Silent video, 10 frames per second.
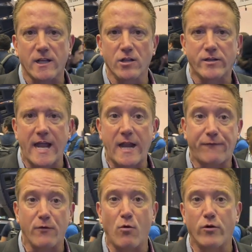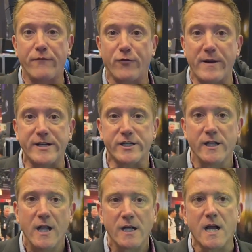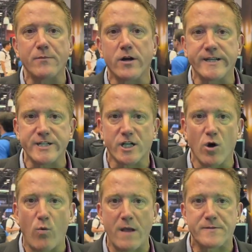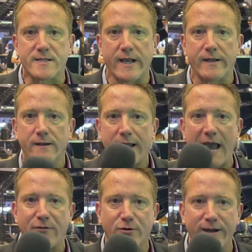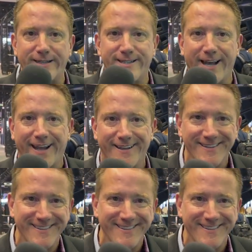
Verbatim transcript: a look at it. For more information, come to our Digico website. Have a great day.